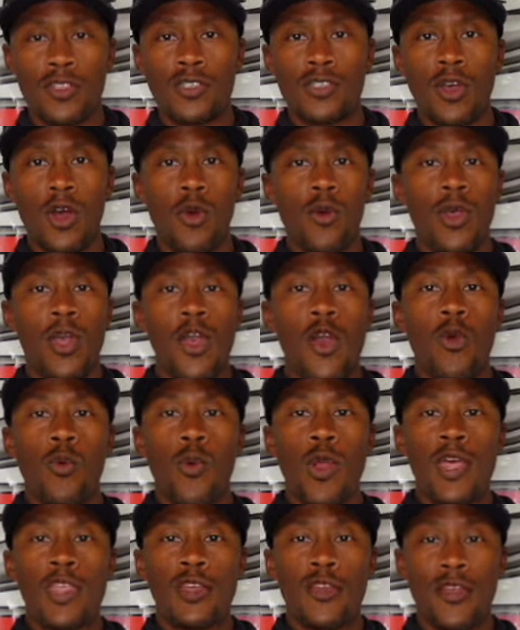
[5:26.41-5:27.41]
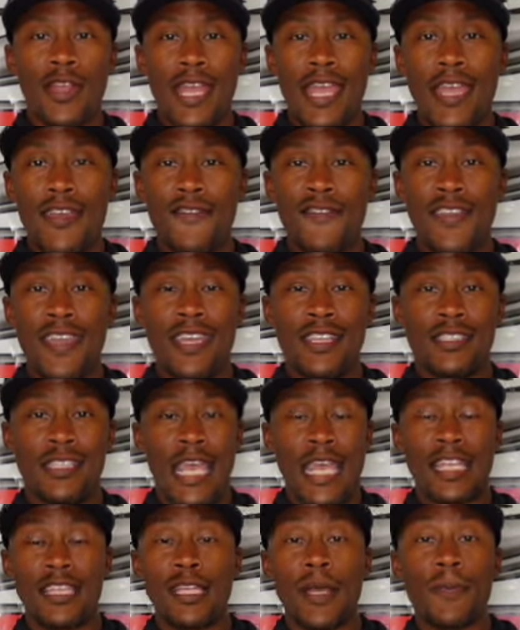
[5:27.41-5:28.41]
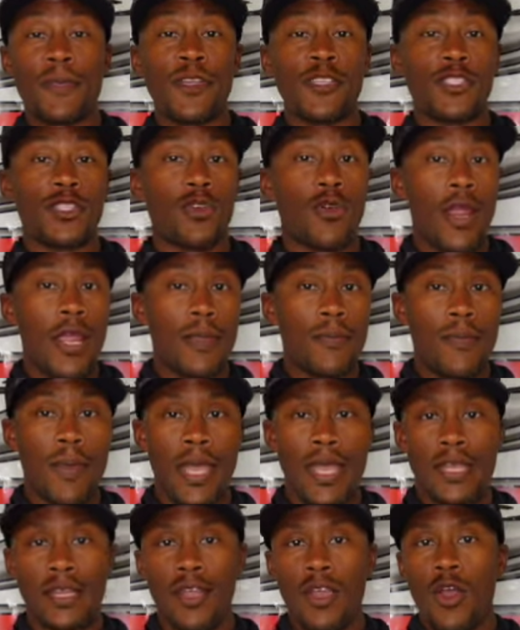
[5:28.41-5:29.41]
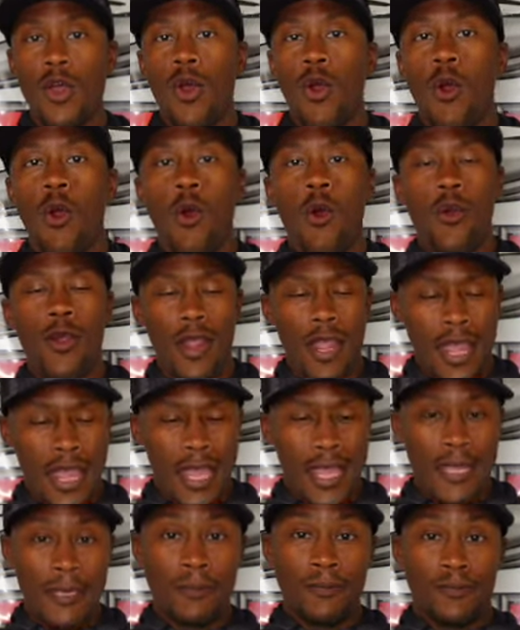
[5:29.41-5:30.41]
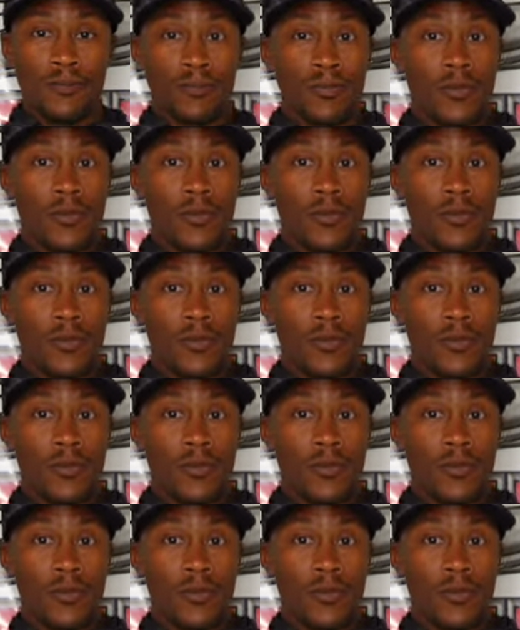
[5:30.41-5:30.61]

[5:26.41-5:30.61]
So whether if it's a lipless crankbait or a